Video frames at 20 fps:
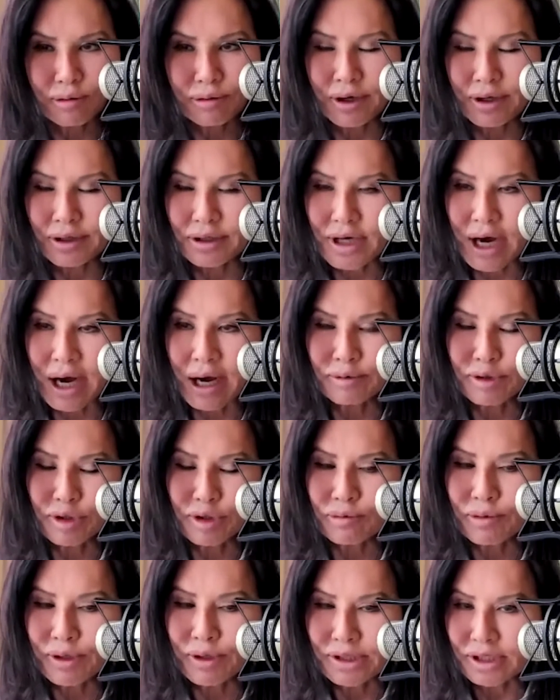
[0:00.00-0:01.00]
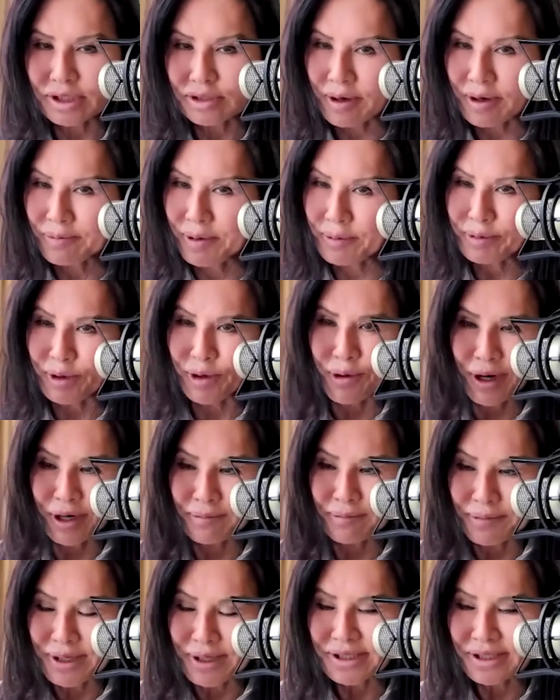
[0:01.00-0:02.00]
the top two reasons why people go out
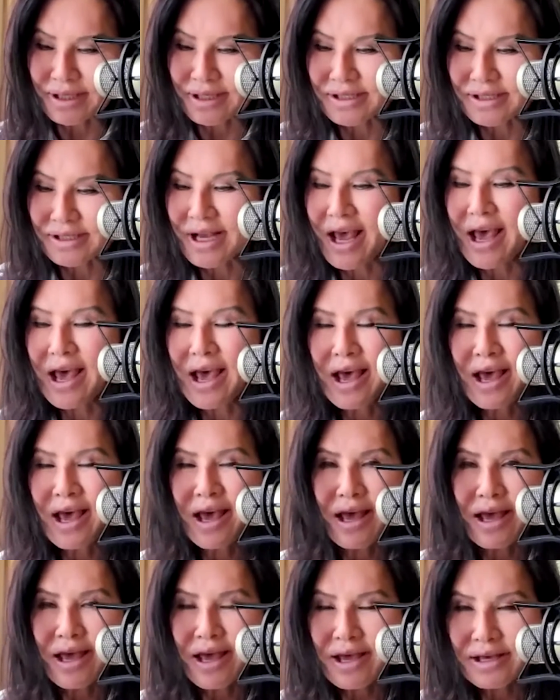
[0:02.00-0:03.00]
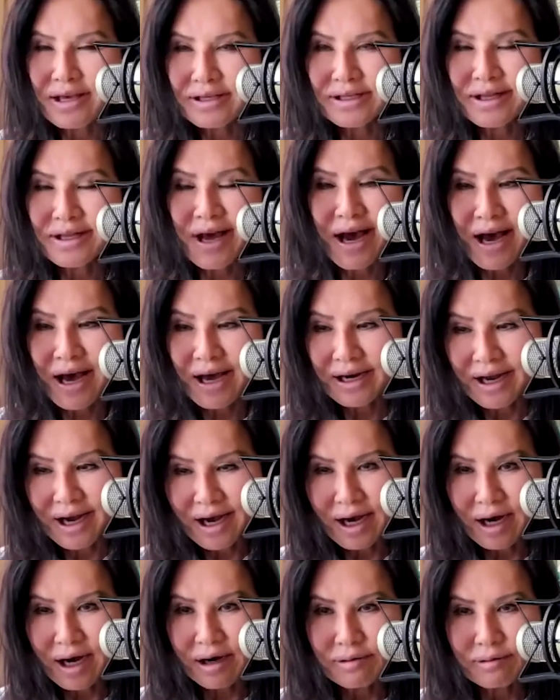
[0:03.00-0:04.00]
of business is that
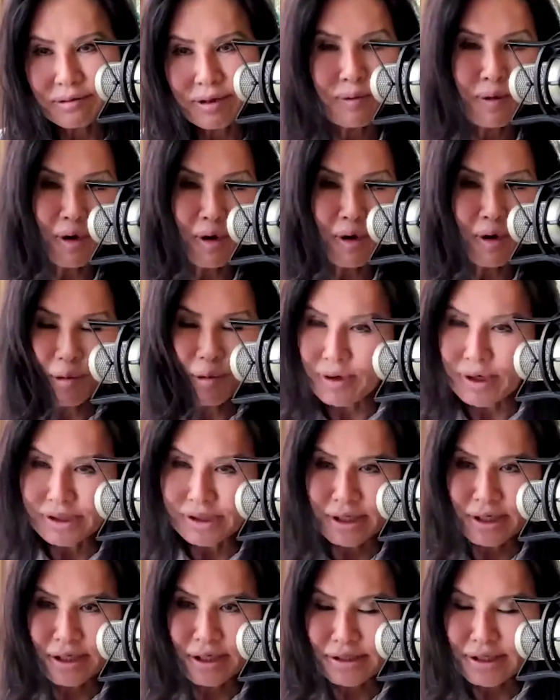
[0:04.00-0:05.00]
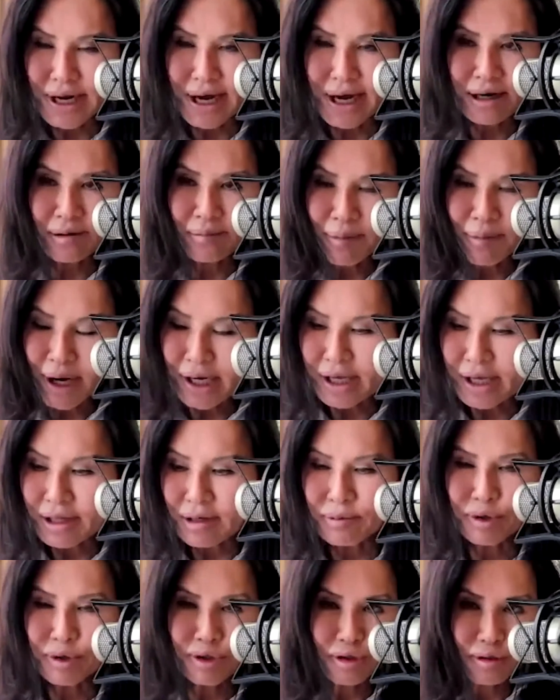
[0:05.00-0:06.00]
number one reason is lack of money, and
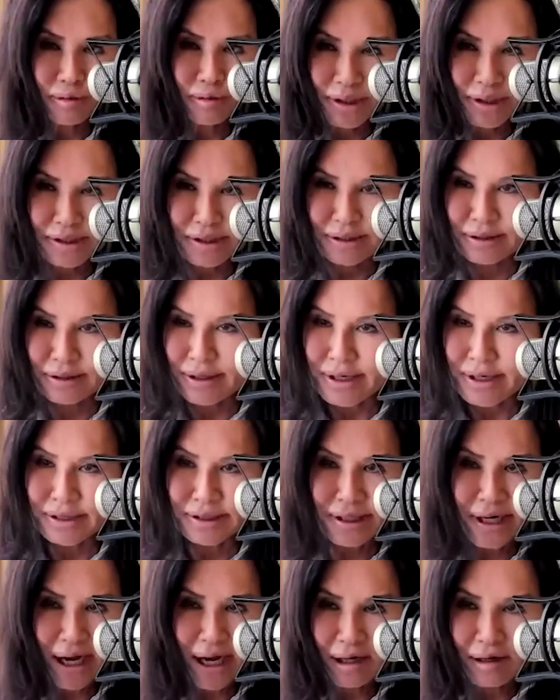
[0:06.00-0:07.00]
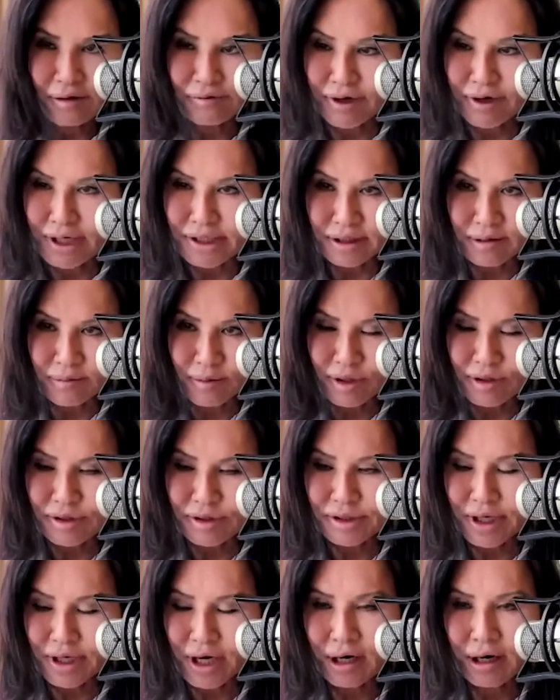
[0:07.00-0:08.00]
number two reason is lack of
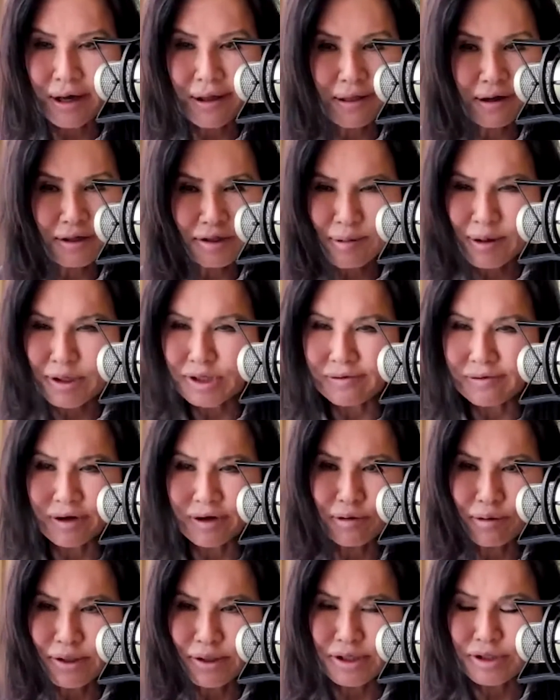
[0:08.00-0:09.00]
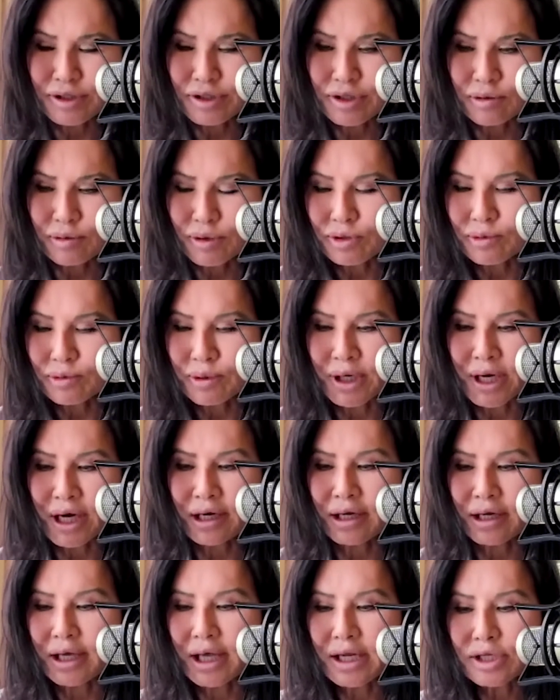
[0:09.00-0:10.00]
customers. And there's a bunch of other reasons too, which we're not
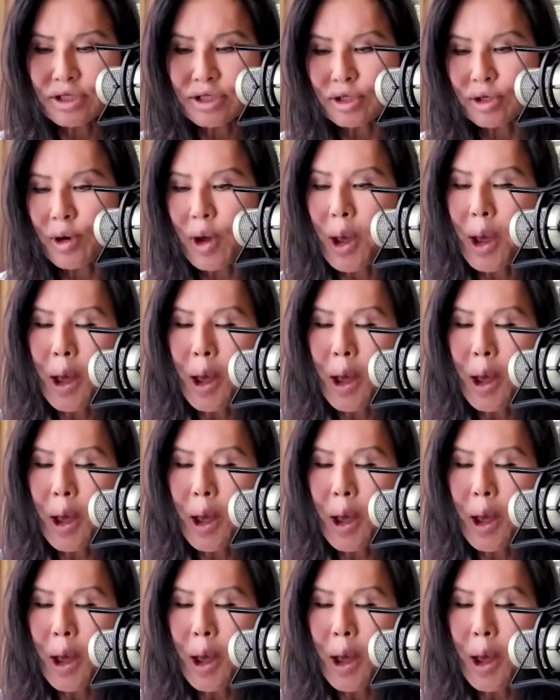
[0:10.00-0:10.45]
going to get into.